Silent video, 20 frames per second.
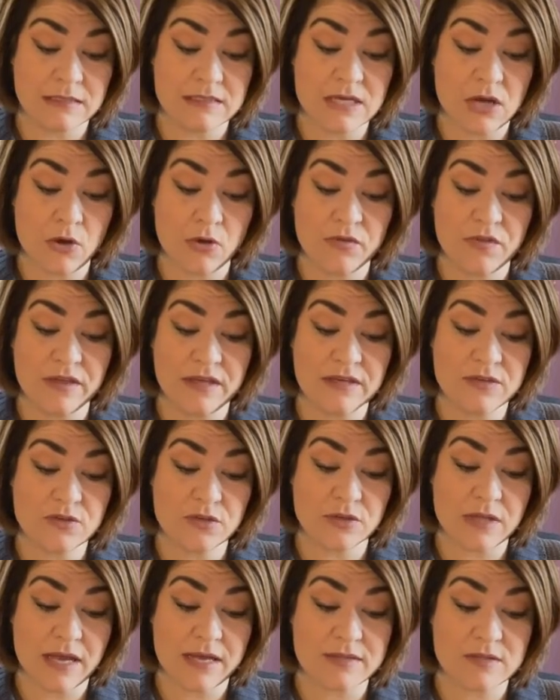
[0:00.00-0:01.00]
and told the
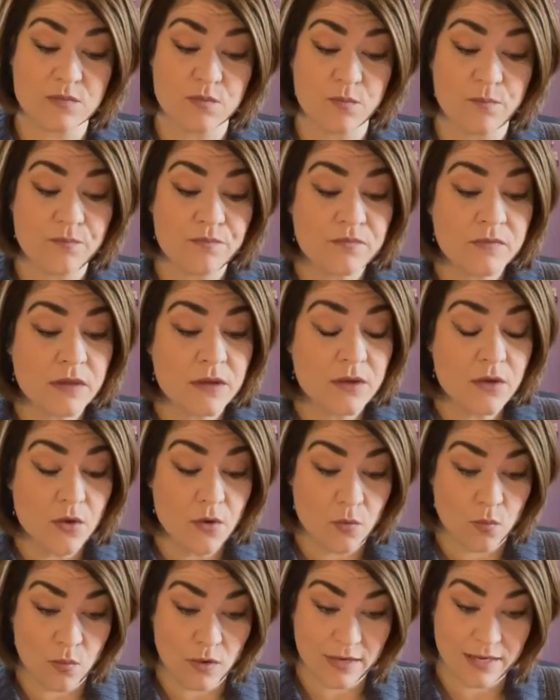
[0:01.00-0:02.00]
Israelites
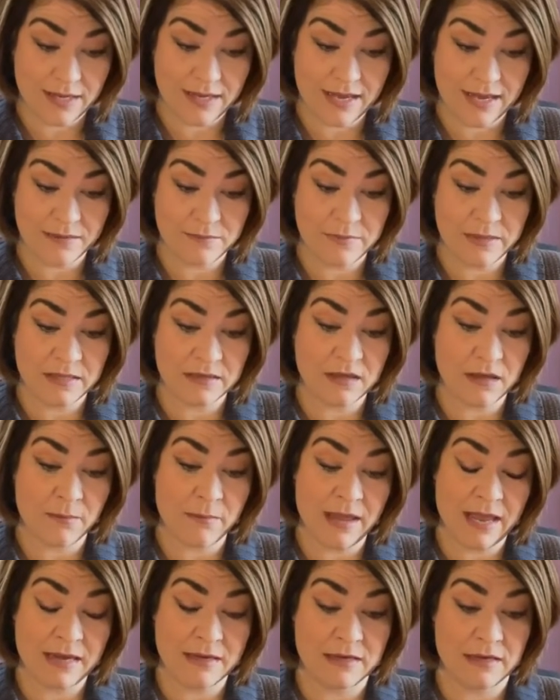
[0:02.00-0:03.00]
what he had been
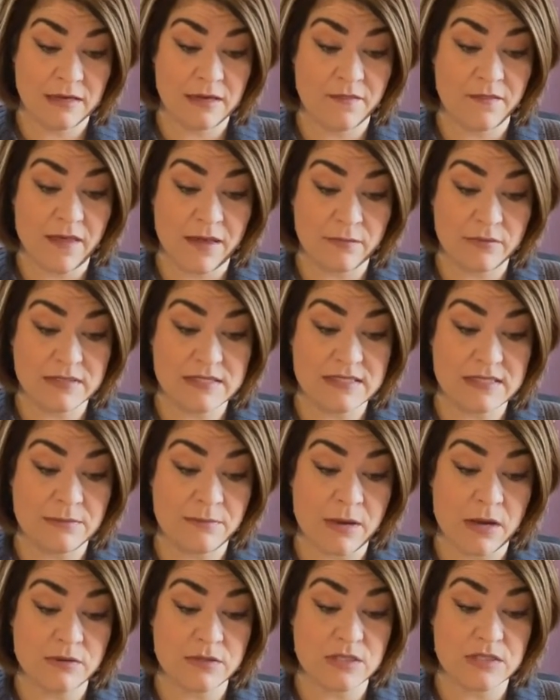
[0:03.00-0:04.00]
commanded, they would see
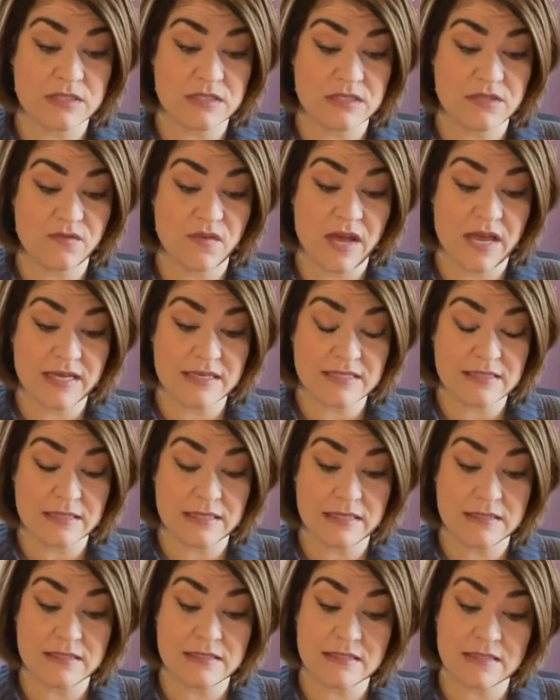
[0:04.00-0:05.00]
Moses' face,
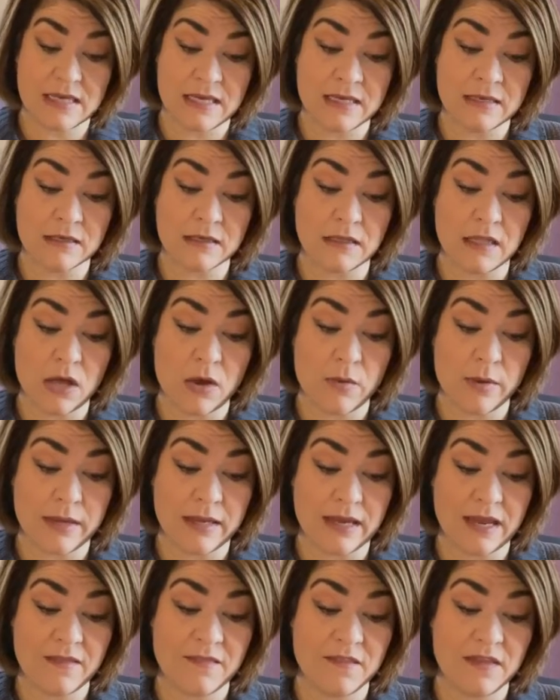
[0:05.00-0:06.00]
its skin
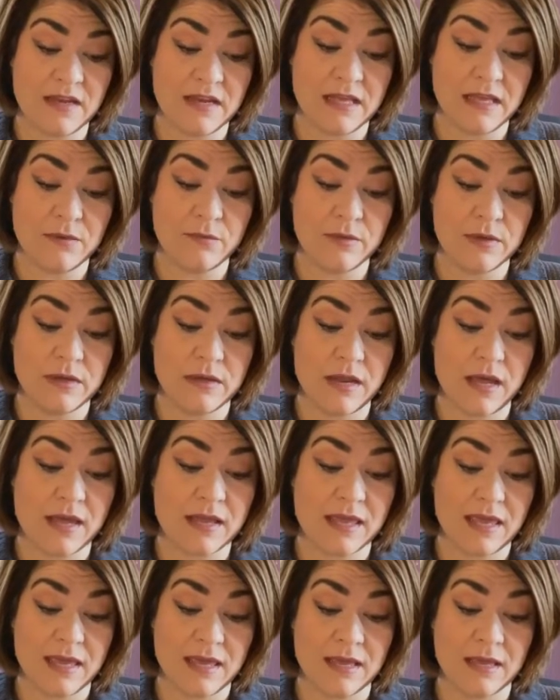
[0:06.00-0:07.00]
glowing, and then he would
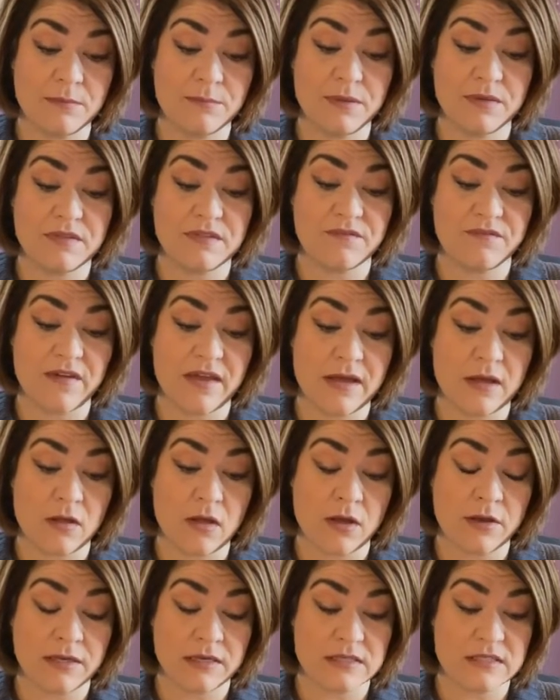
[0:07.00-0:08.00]
again put the veil
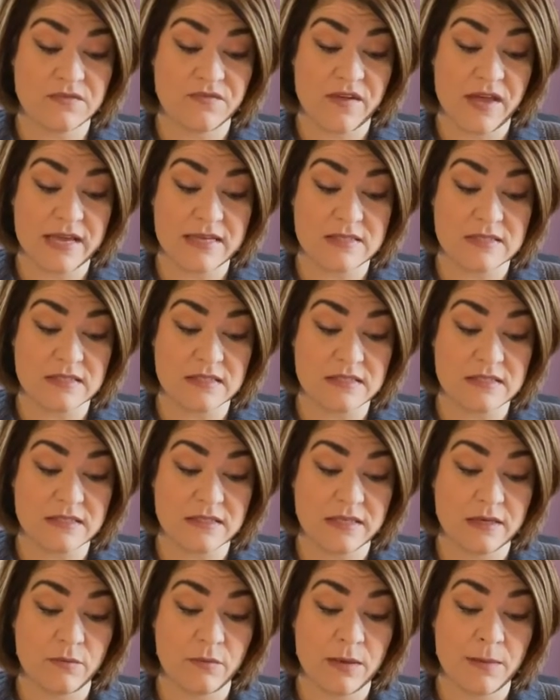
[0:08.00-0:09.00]
on his face
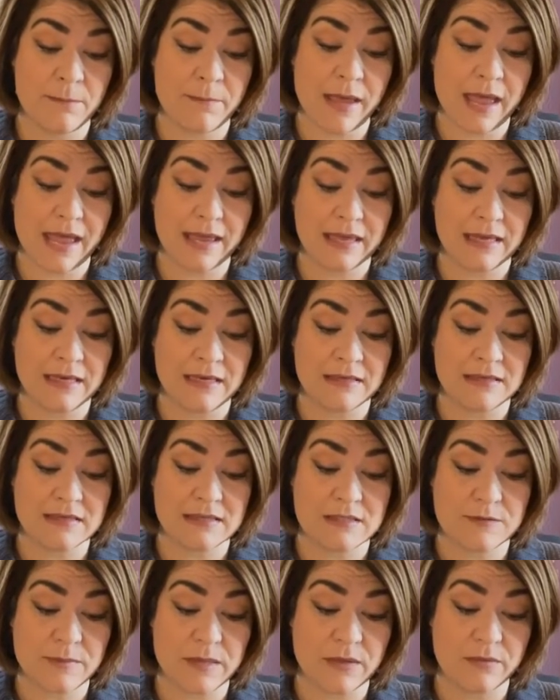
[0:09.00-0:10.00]
until he went back in to
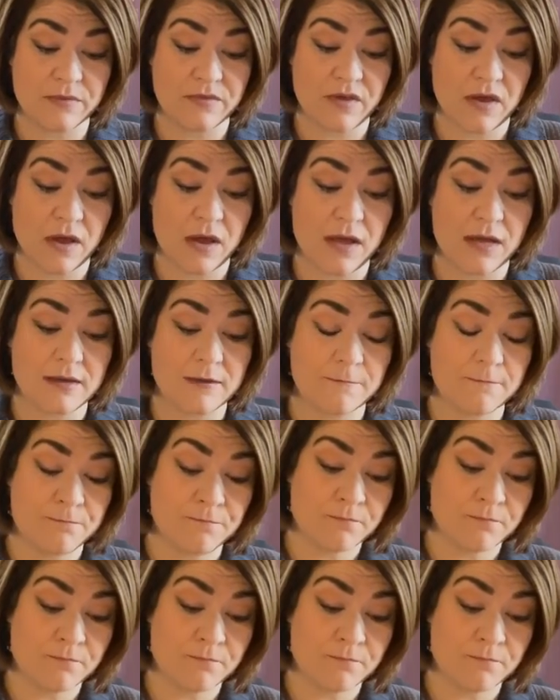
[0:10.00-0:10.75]
speak with God.